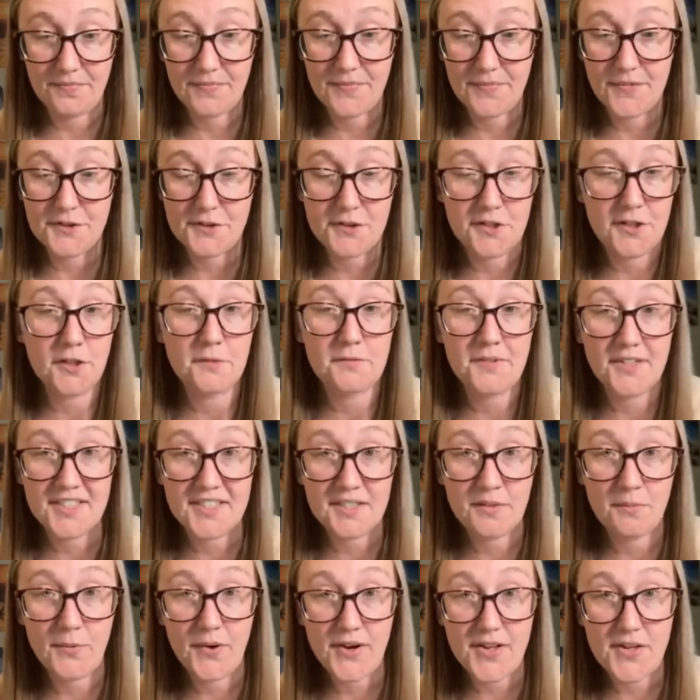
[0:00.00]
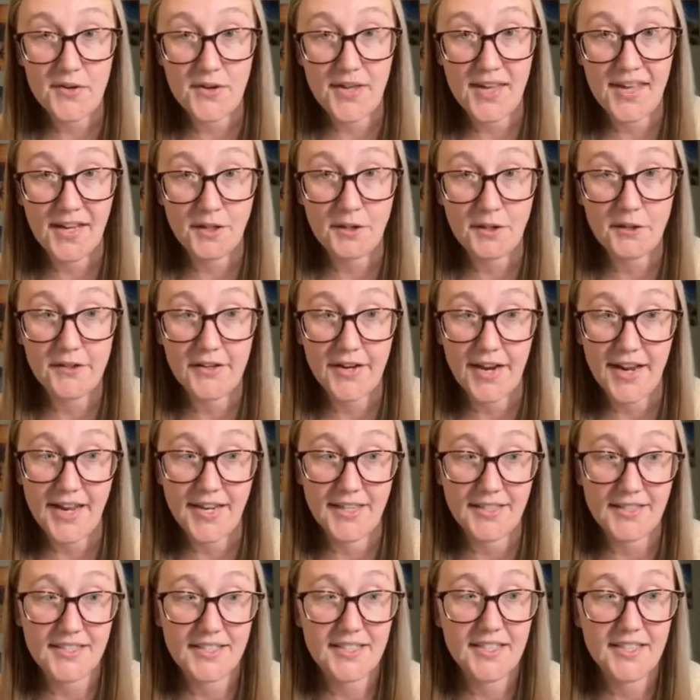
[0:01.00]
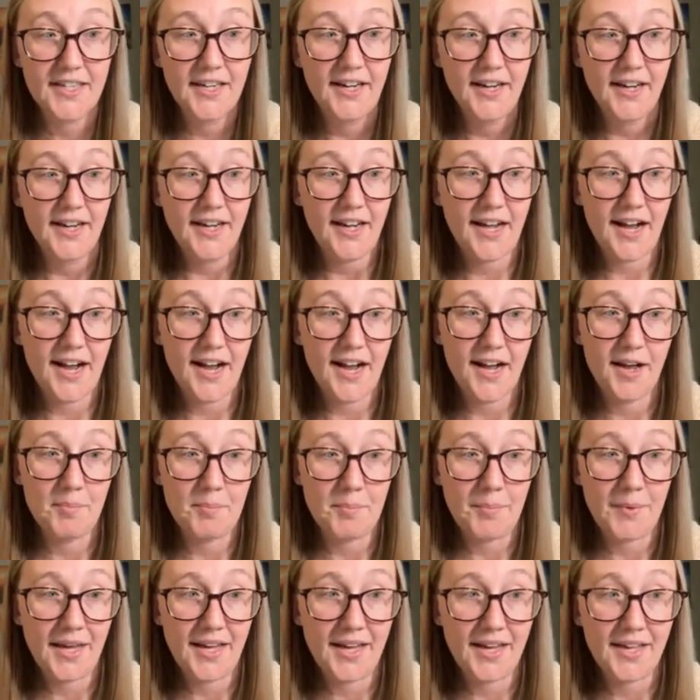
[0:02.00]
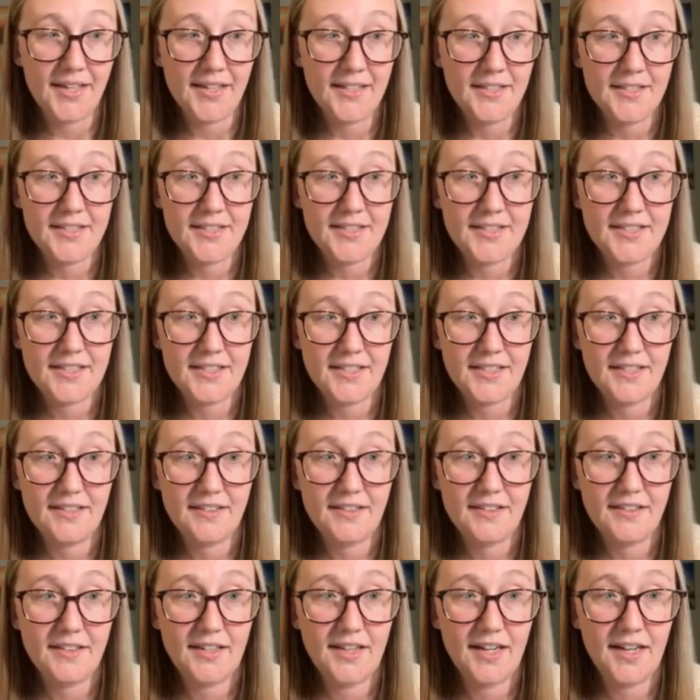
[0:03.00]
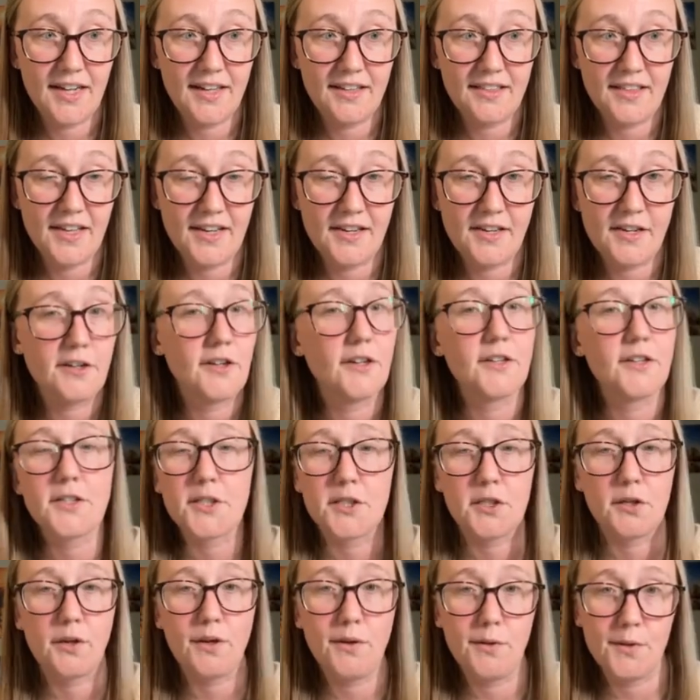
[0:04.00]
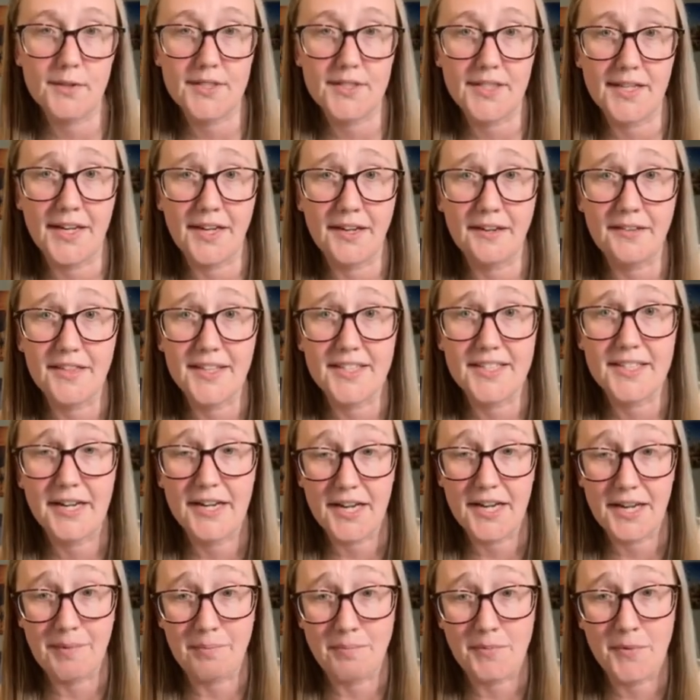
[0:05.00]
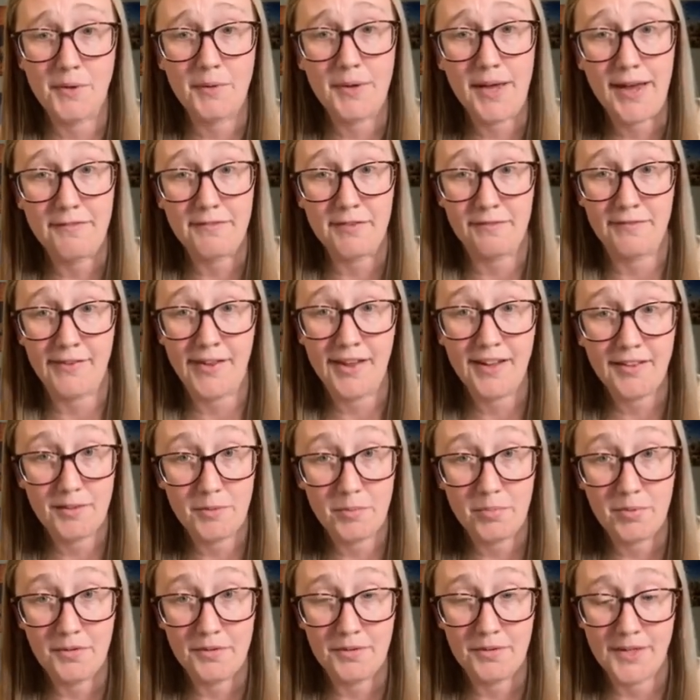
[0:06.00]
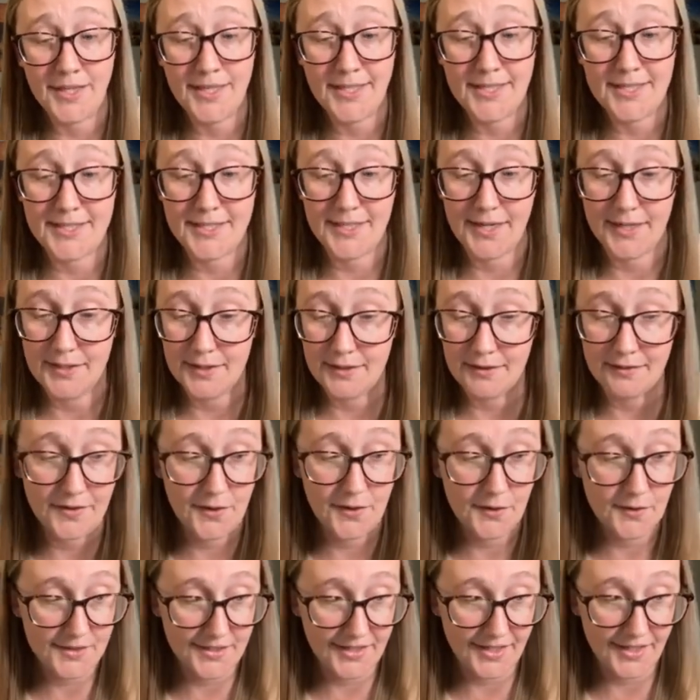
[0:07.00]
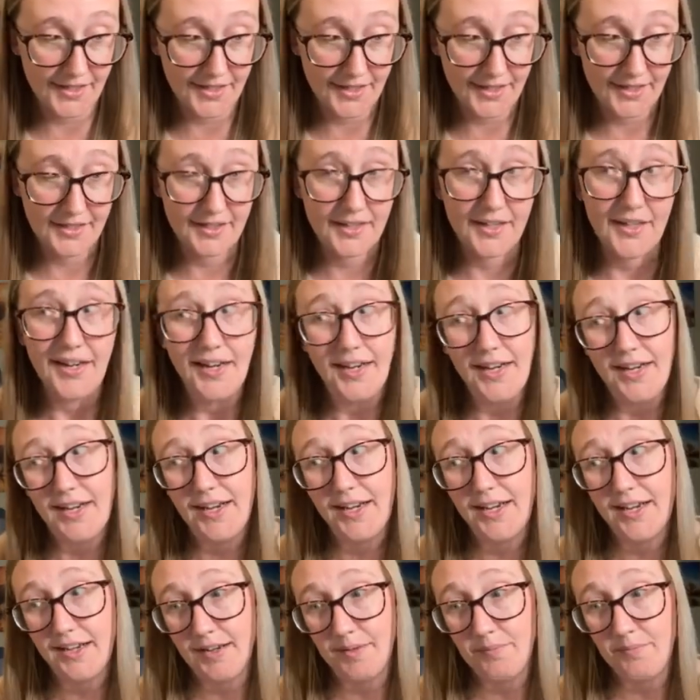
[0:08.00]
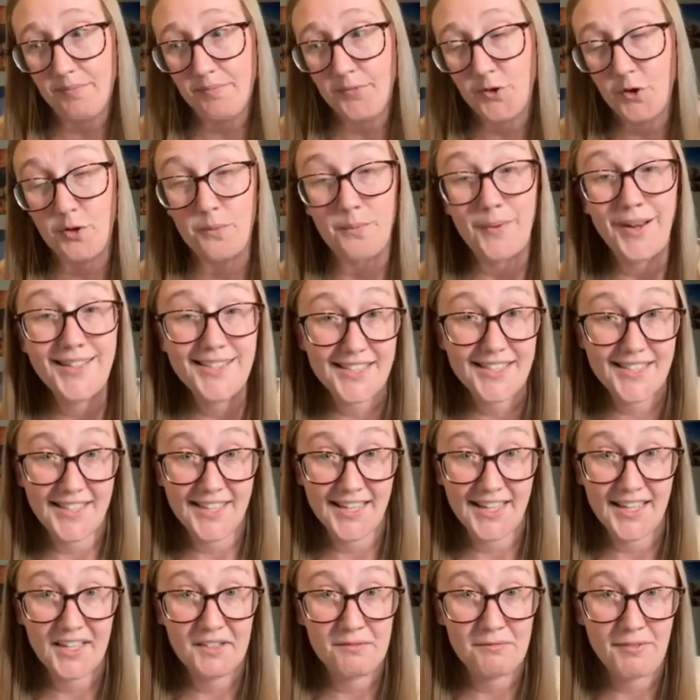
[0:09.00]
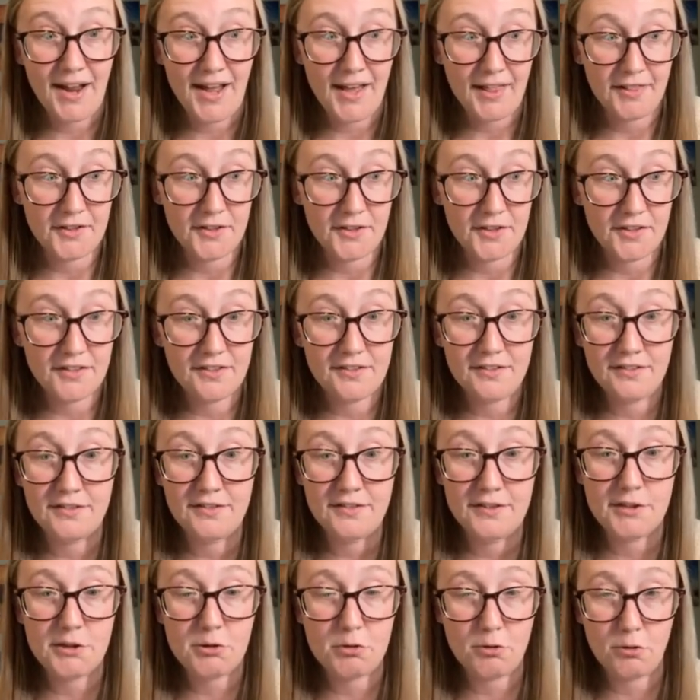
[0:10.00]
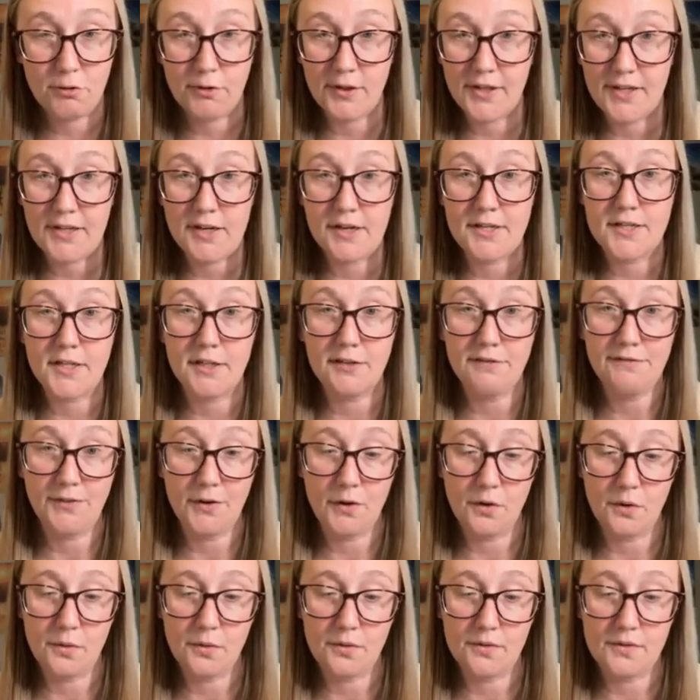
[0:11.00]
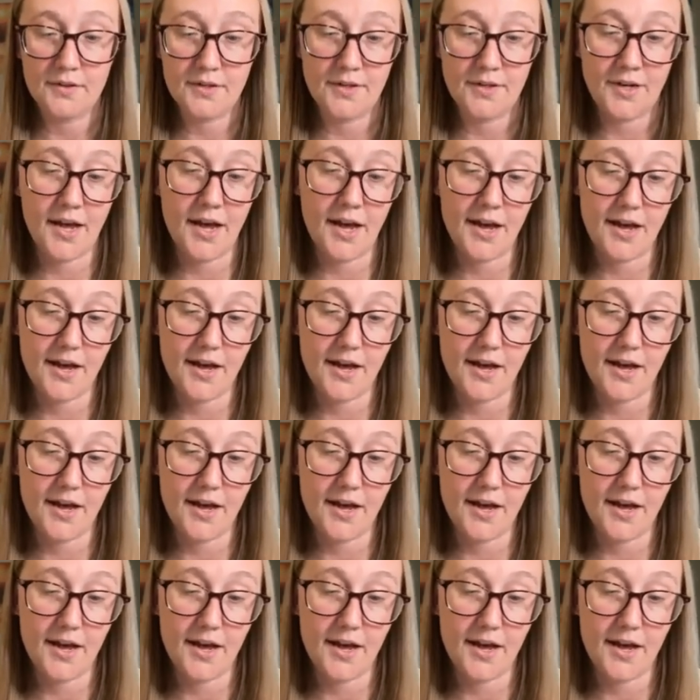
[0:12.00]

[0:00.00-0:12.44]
There's no reason why you can't create, and then you're also using the time you have available instead of using it or wasting it, rather scrolling on your phone